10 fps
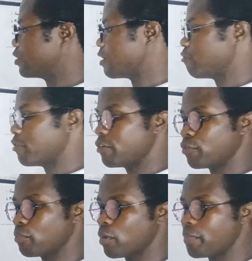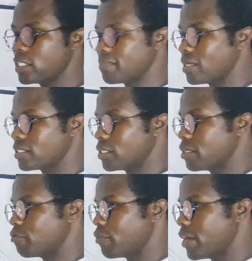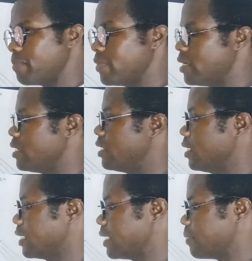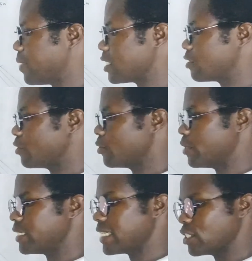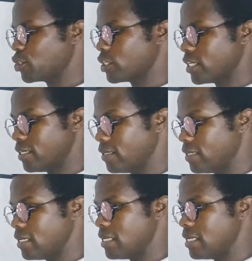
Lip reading: So they're fed from bobbins mounted on a frame. They're passed through a tensioner.